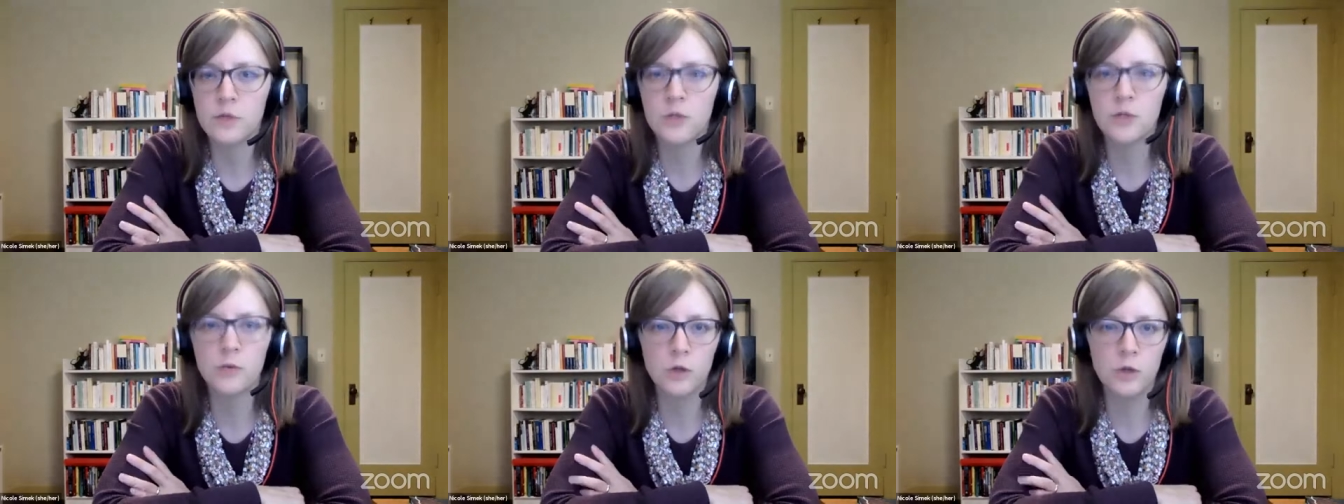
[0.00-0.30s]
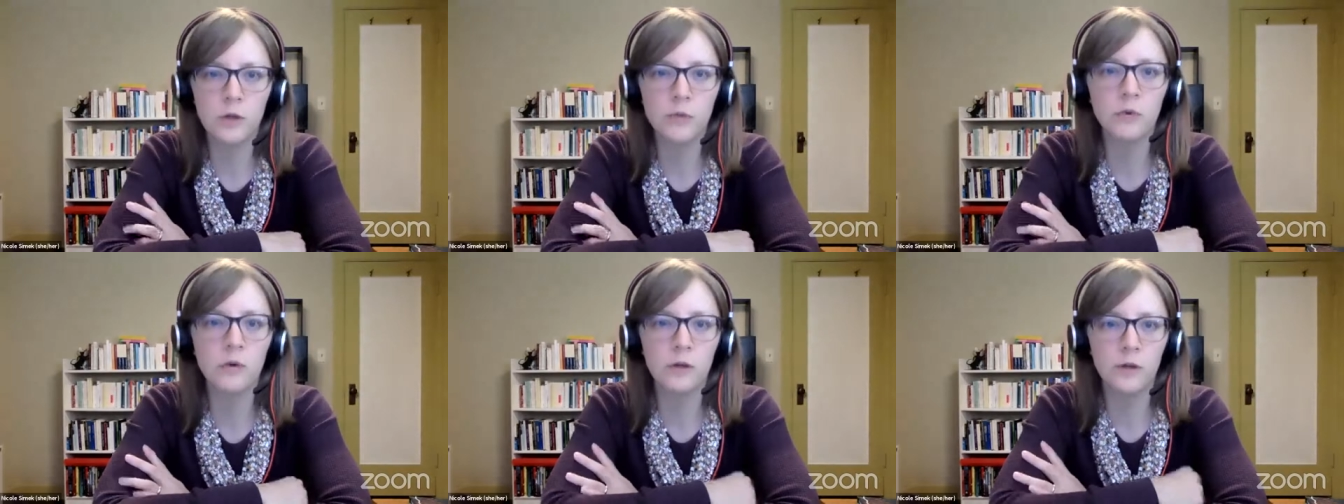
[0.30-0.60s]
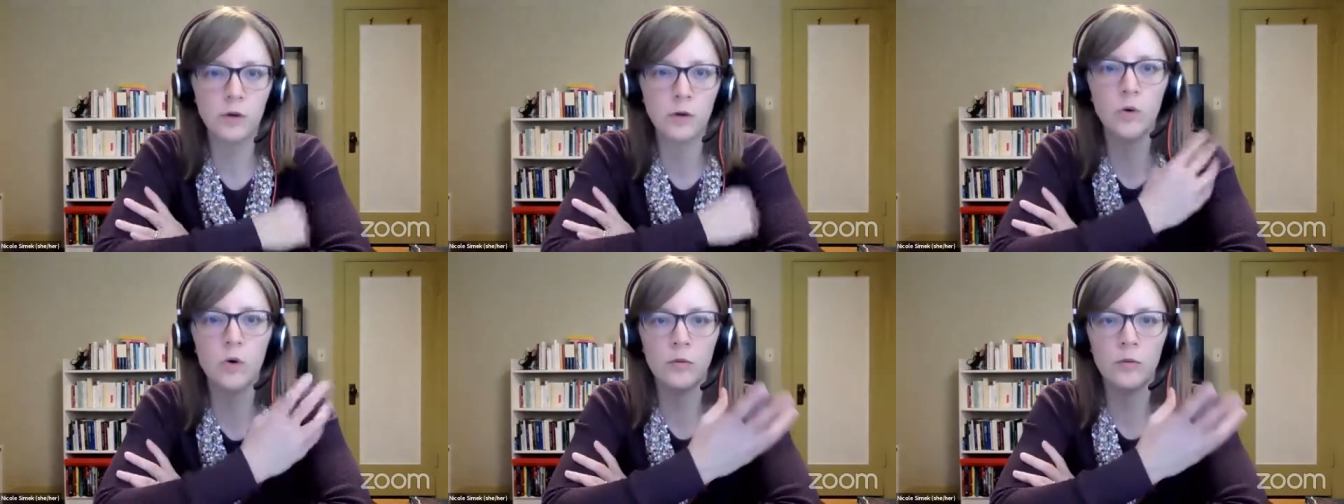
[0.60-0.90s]
she will
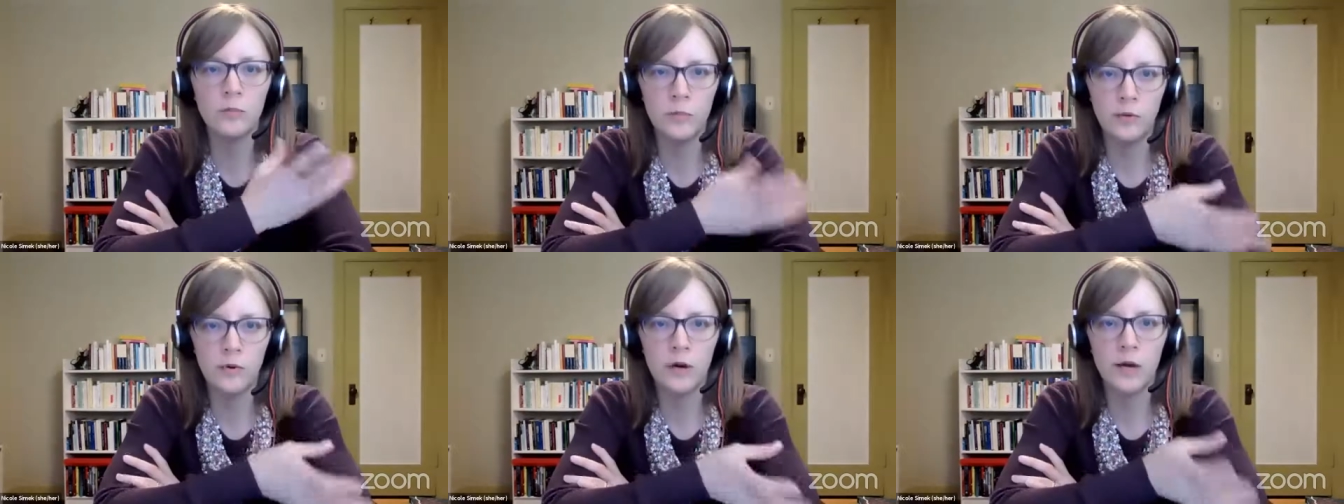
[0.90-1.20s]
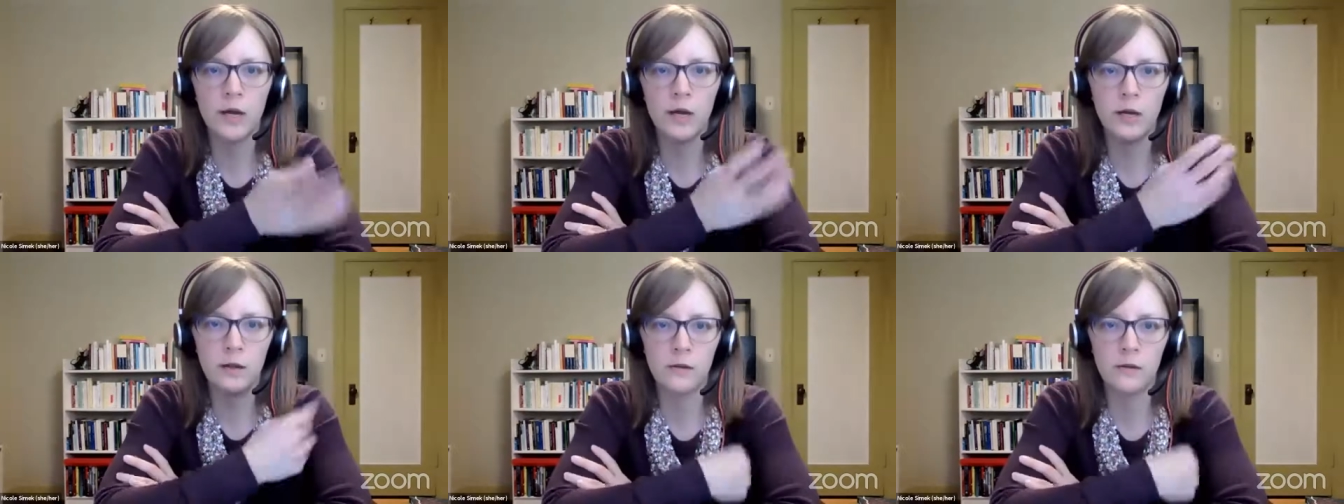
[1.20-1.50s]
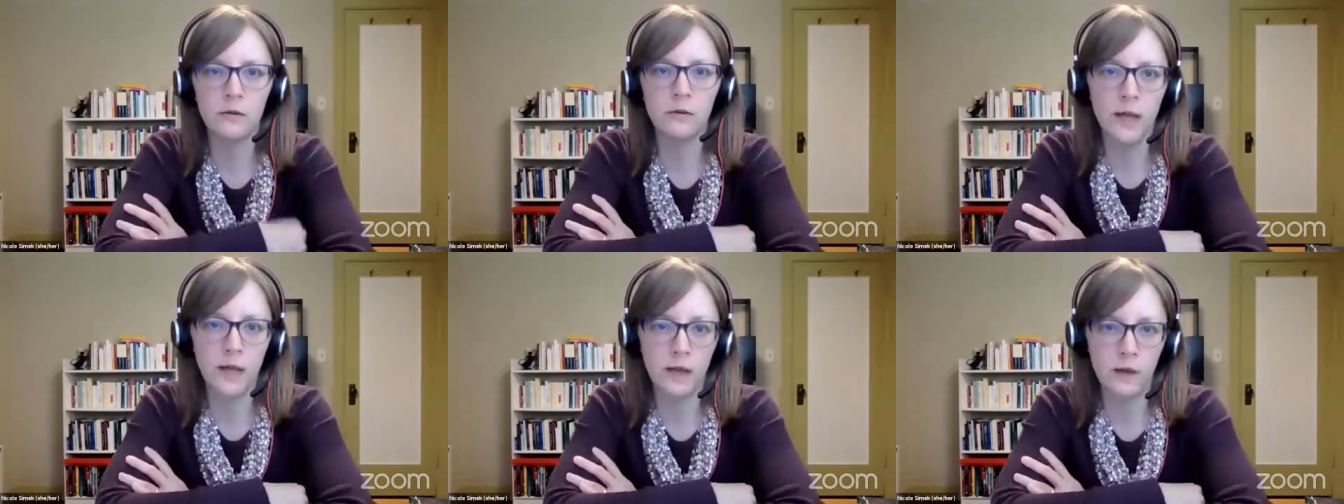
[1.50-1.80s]
incorporate
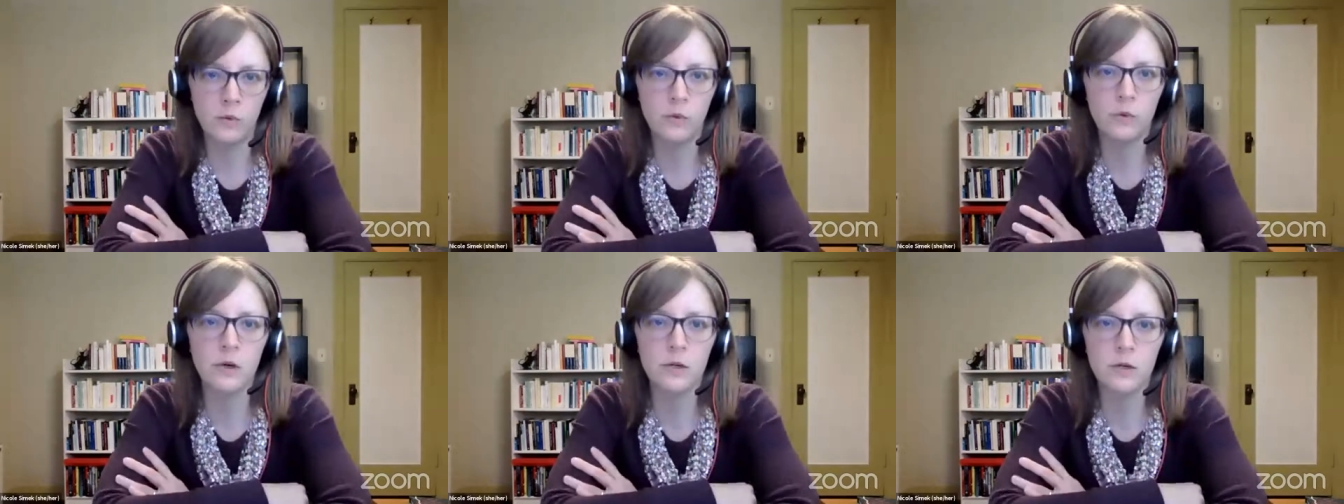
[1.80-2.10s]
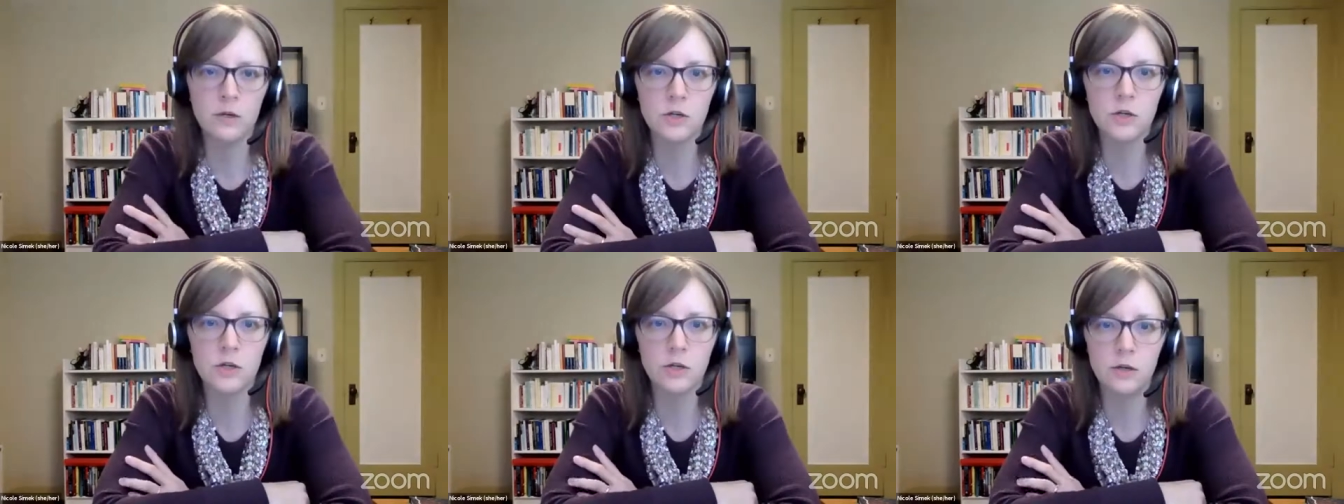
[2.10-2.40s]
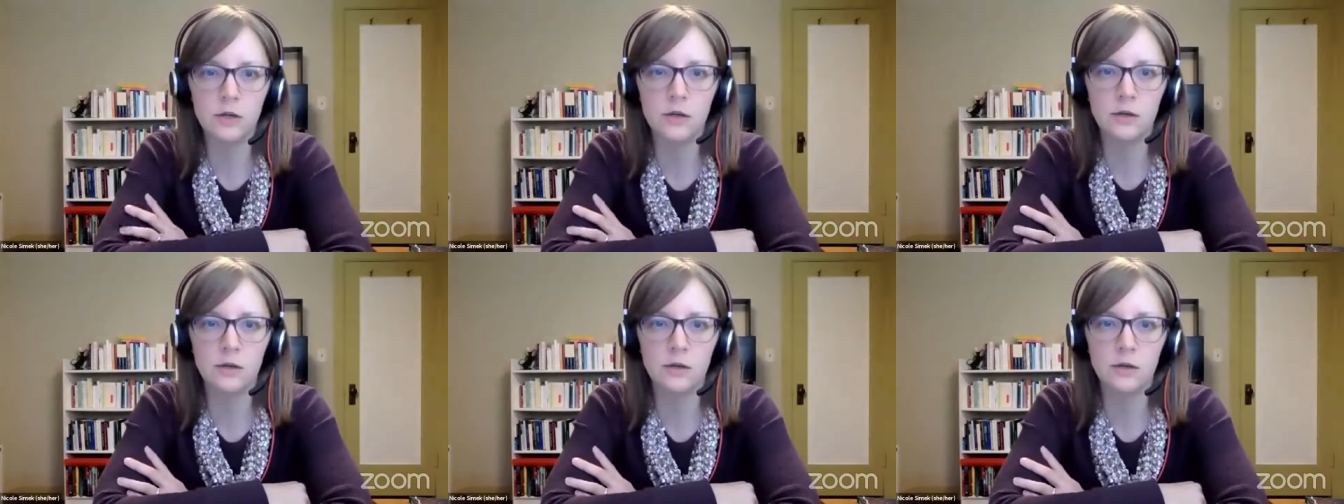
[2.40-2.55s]
the language